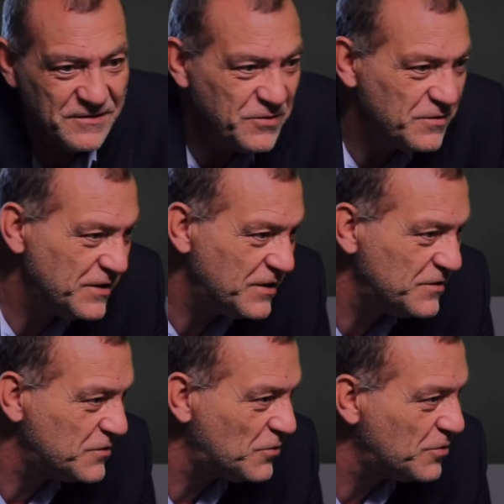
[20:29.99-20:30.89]
If they're going
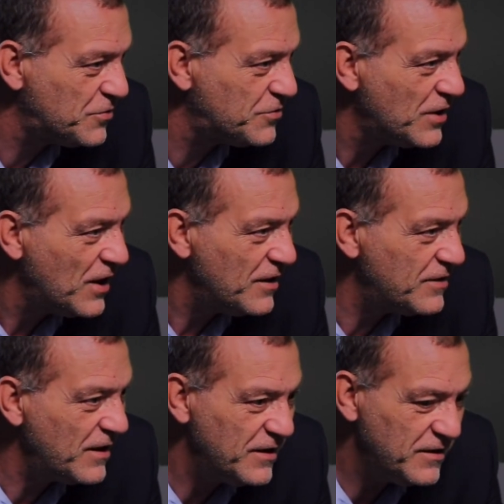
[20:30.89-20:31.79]
to score,
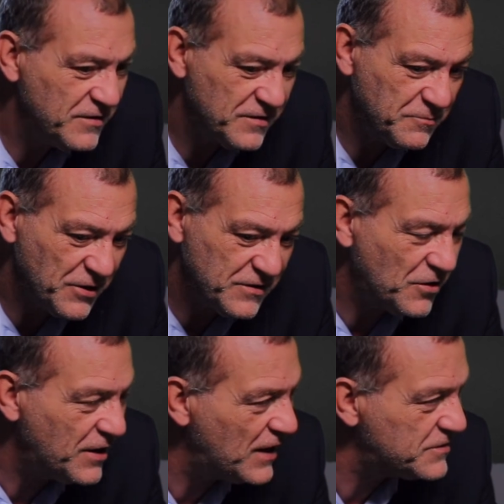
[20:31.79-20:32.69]

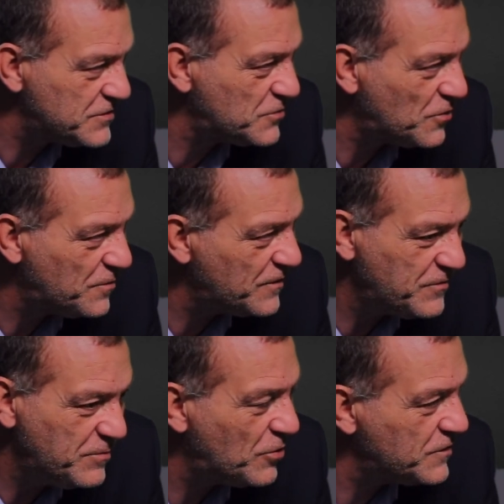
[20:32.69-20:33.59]
Prescott has to score
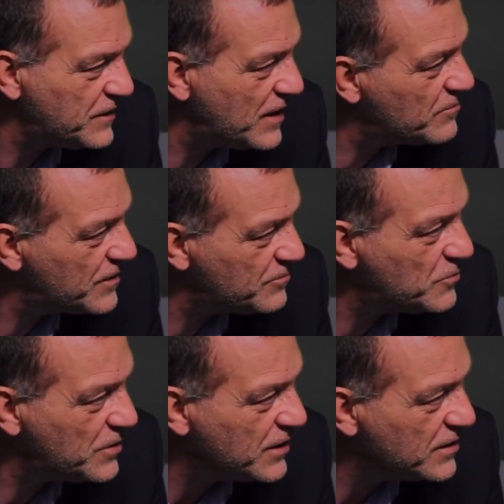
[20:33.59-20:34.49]
50 points a game for them to
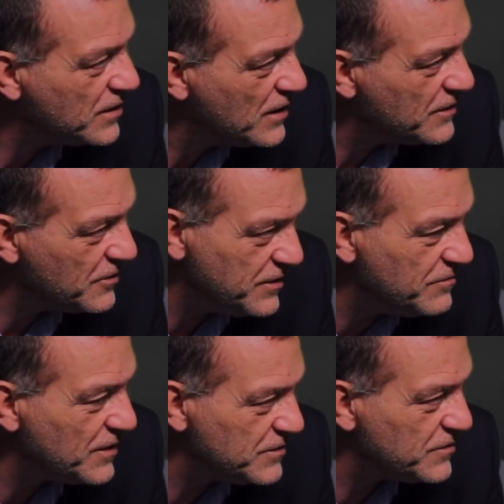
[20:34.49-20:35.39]
win. Their
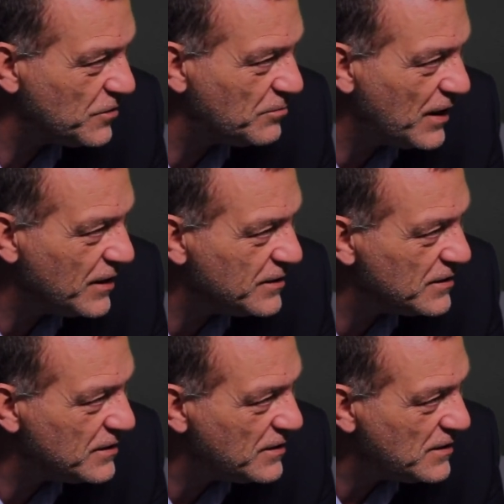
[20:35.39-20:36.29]
defense is so bad.
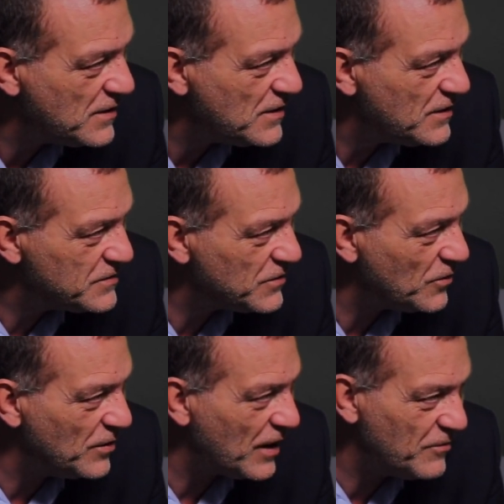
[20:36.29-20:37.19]

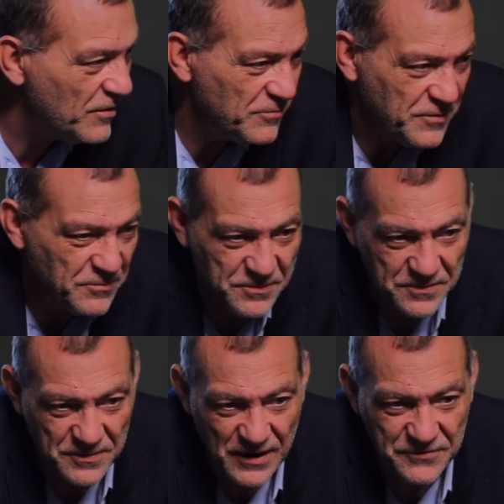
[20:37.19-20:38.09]
So
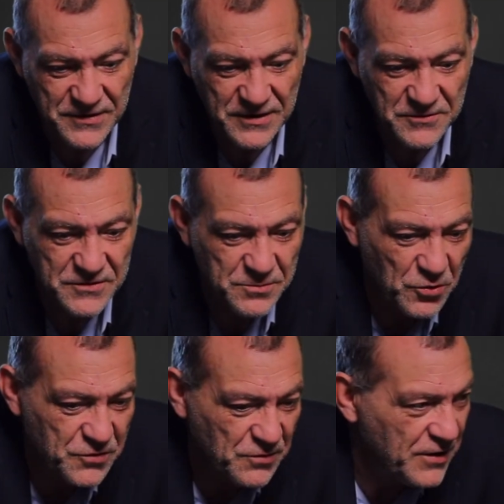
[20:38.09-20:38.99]
I've seen
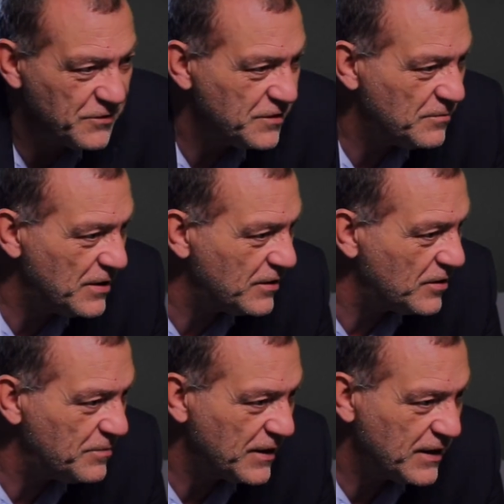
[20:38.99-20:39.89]
sports writers in
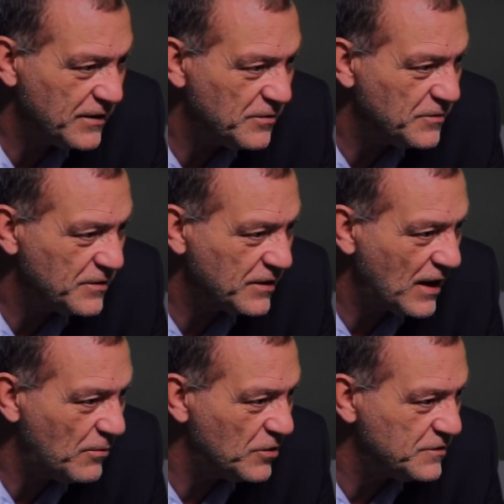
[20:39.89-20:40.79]
America picking the
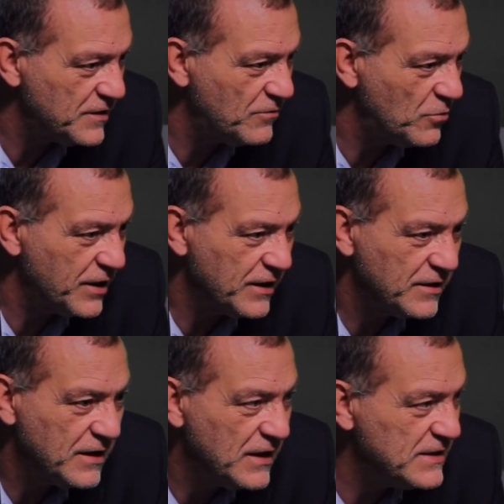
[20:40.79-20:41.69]
Cowboys to have a
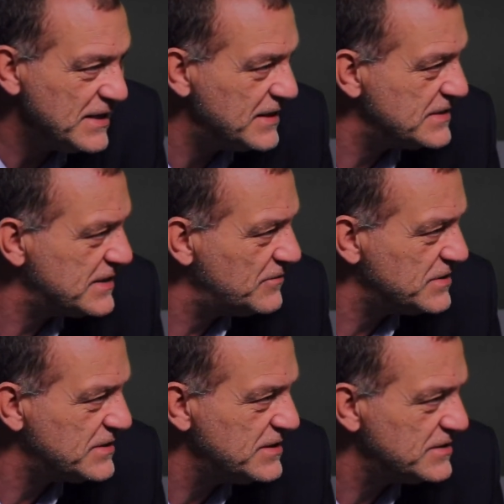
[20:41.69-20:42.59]
winning 10-7
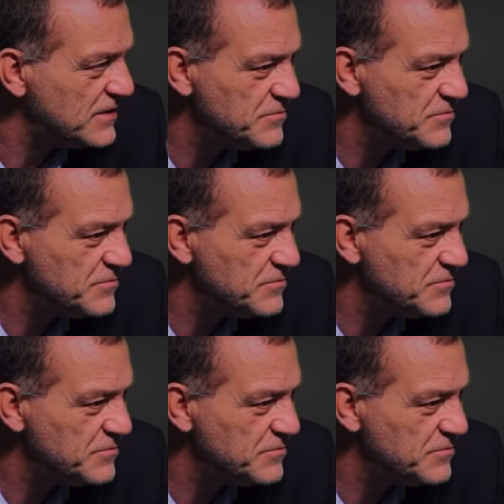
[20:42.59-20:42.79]
season.